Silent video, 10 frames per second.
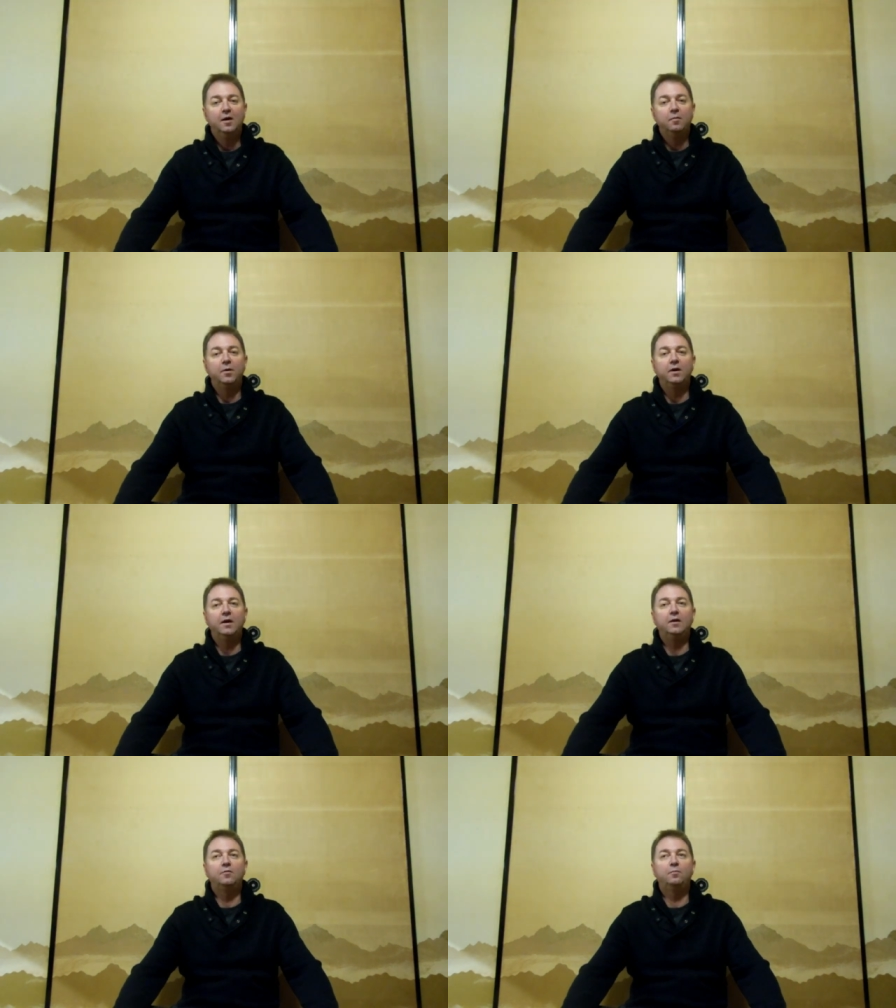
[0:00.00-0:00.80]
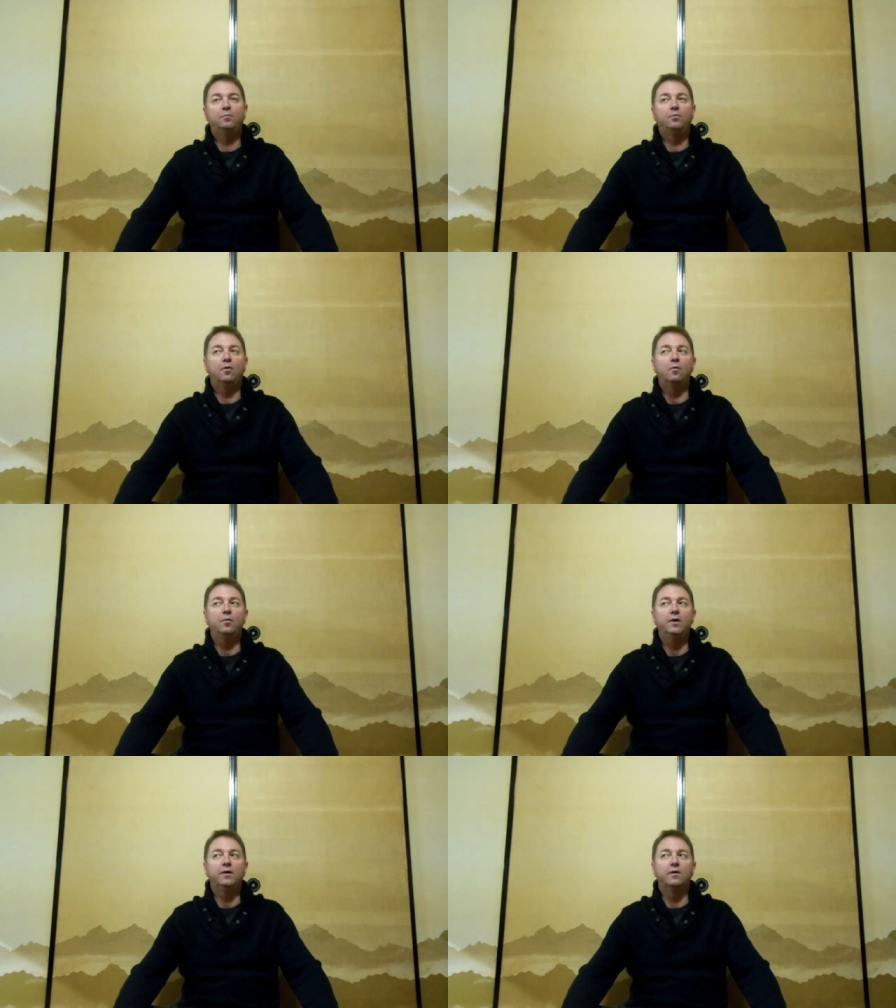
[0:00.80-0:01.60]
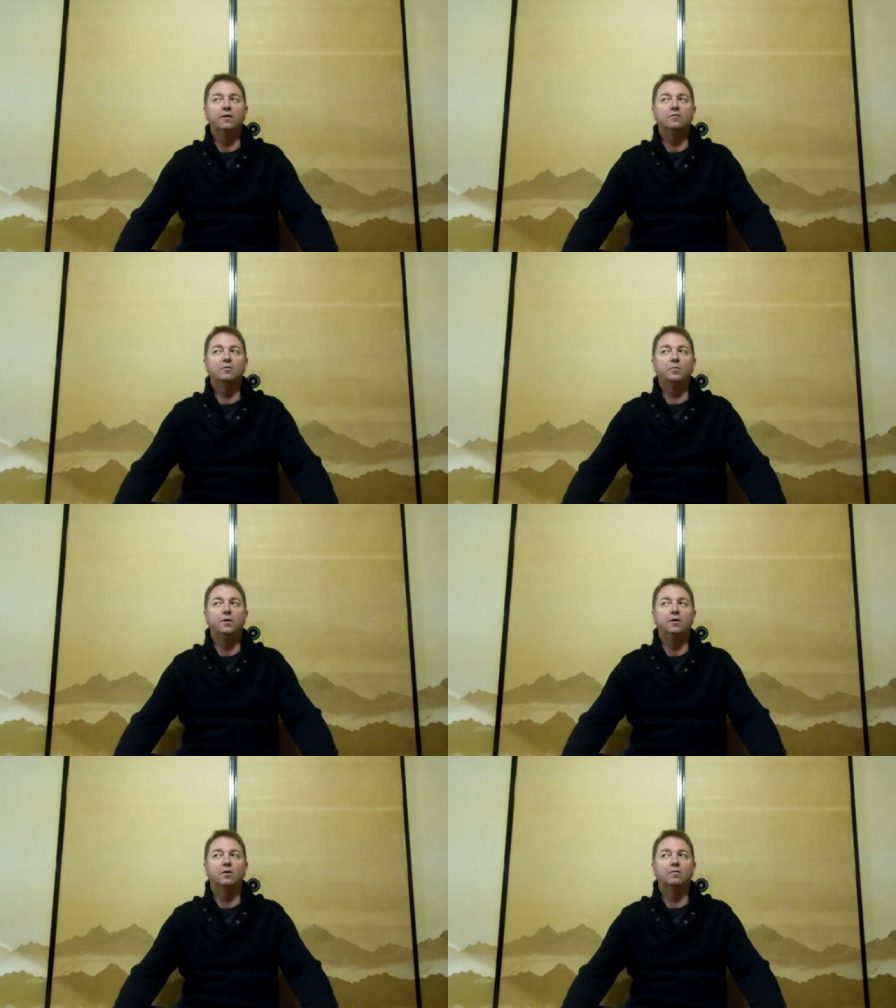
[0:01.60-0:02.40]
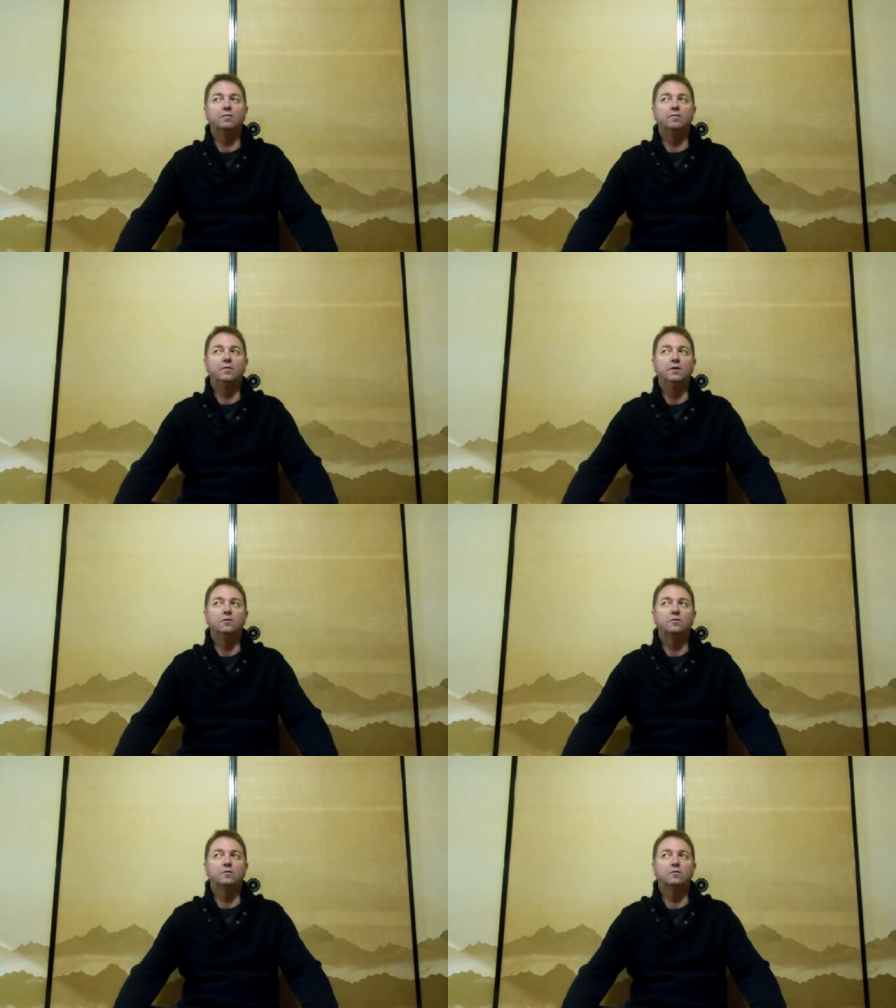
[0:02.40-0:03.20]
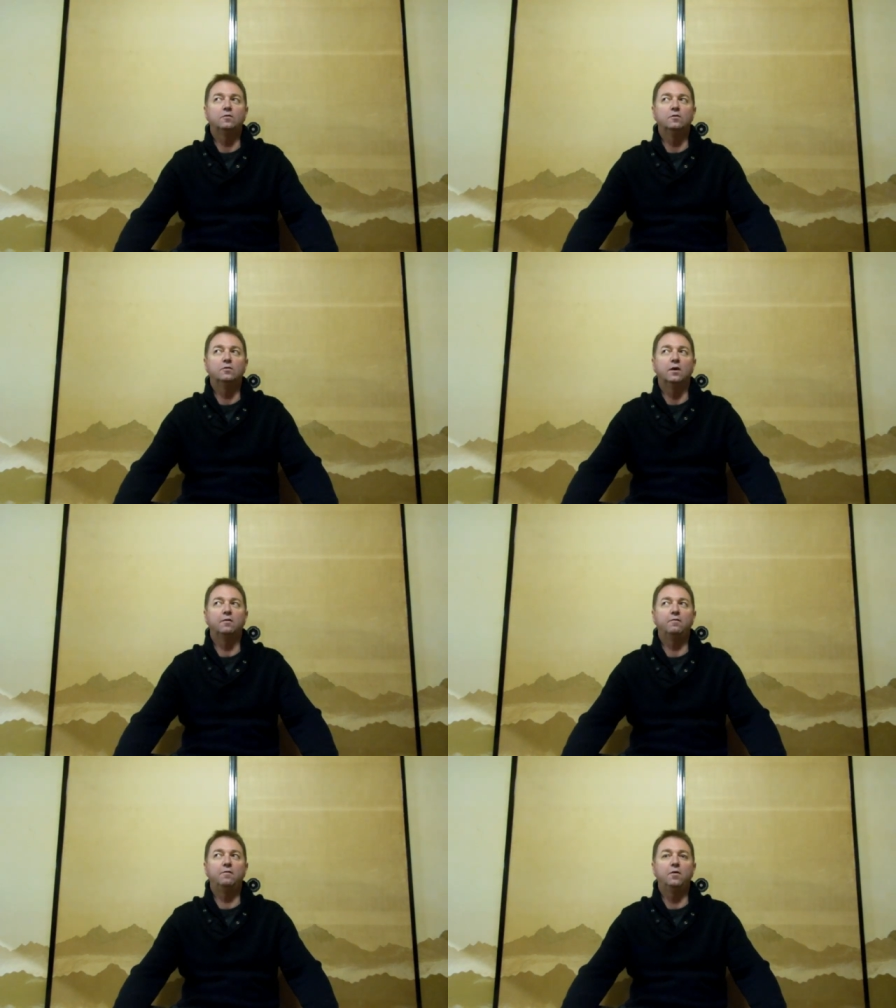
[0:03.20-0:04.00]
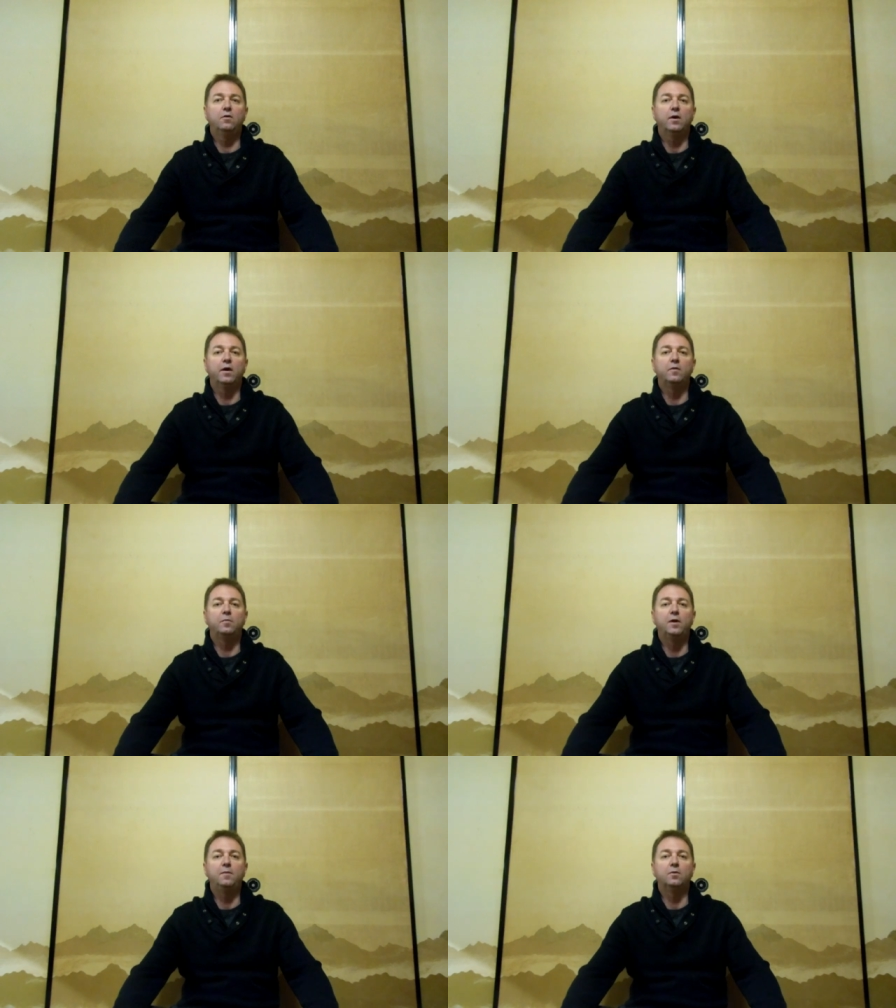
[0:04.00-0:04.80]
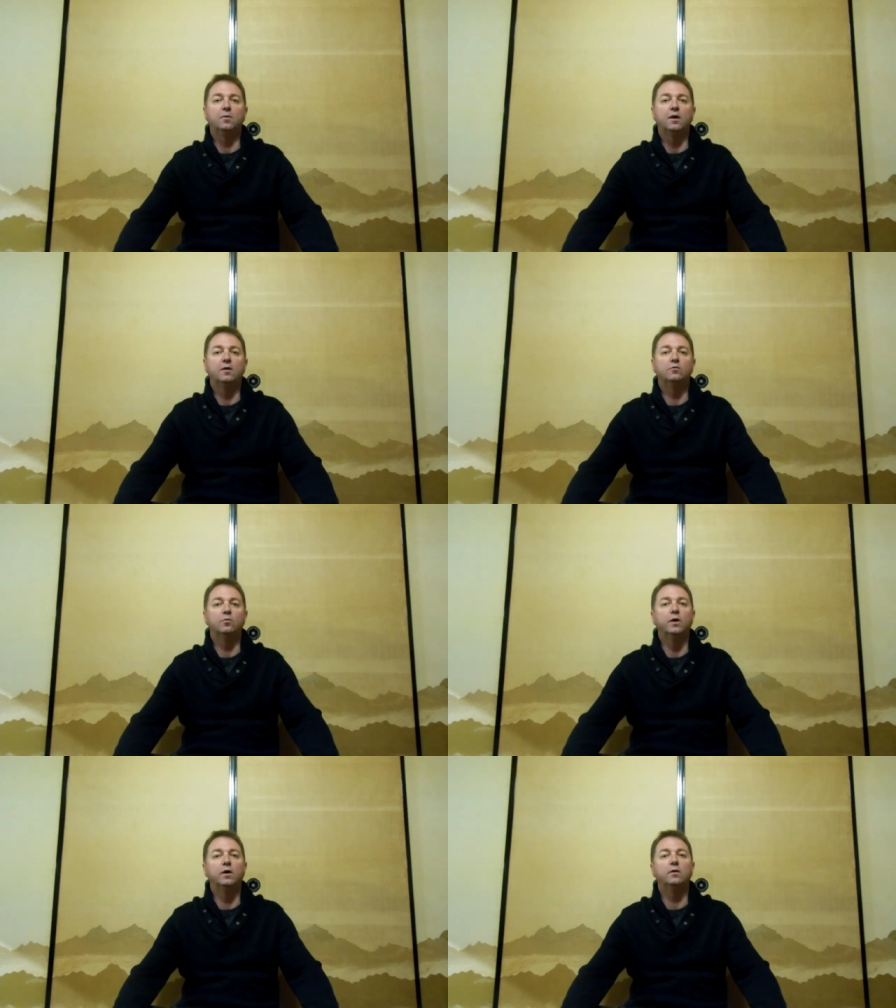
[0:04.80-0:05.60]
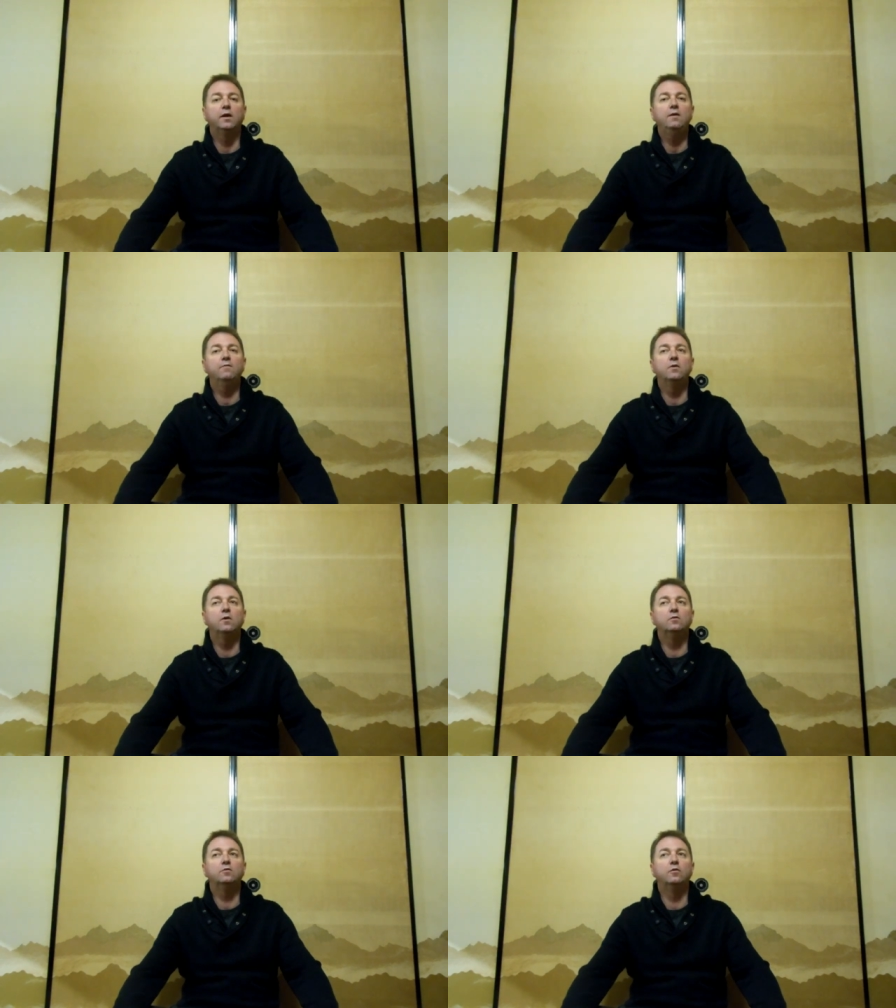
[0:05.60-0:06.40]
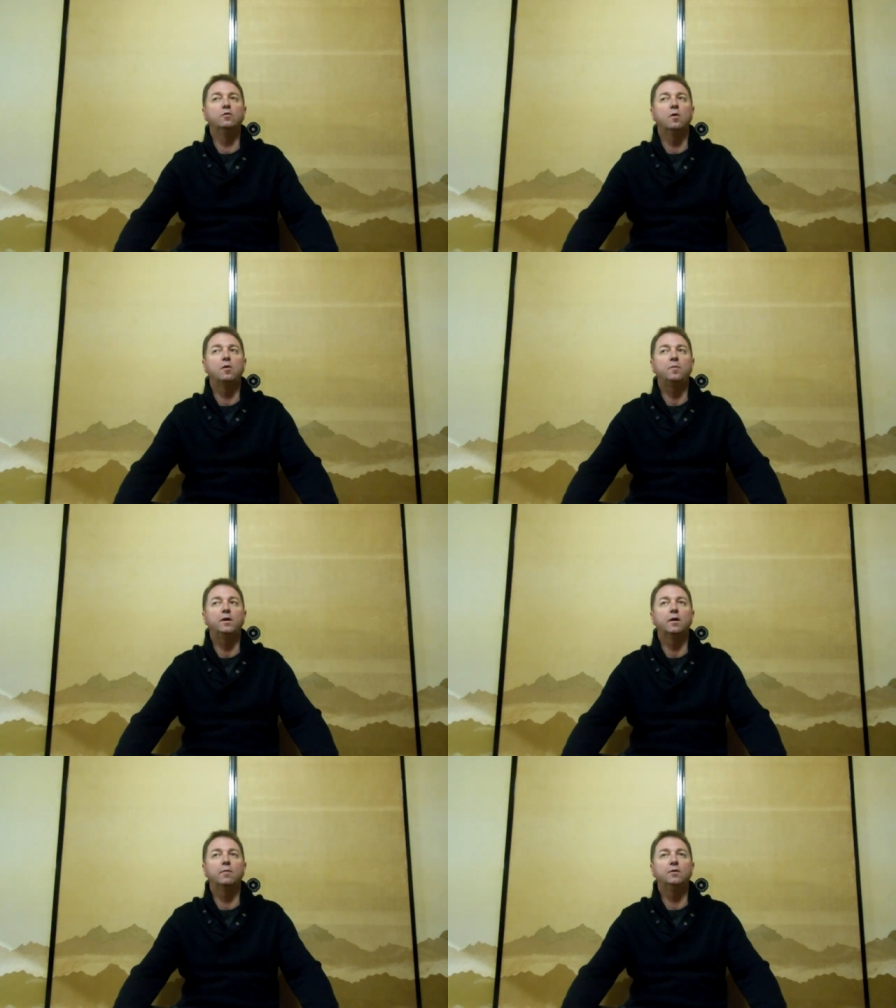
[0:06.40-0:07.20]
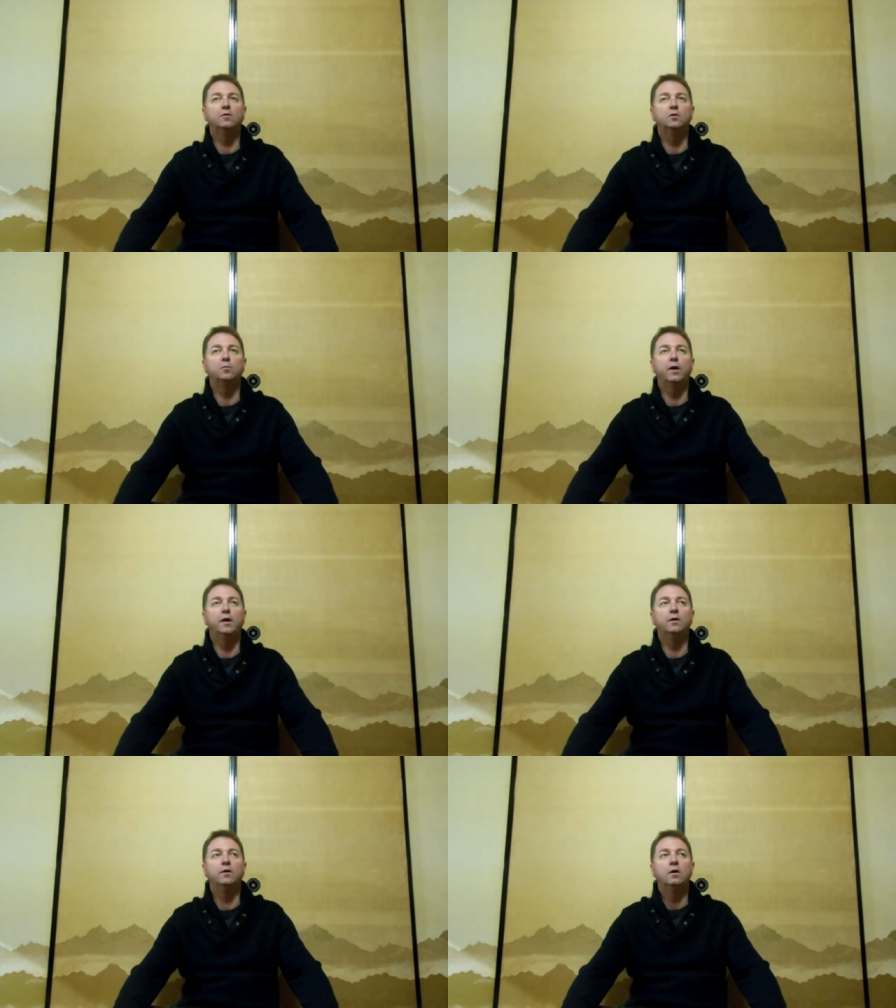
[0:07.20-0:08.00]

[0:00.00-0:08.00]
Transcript: but it's probably going to be of interest to a few other people as well, even those who might be coming to Japan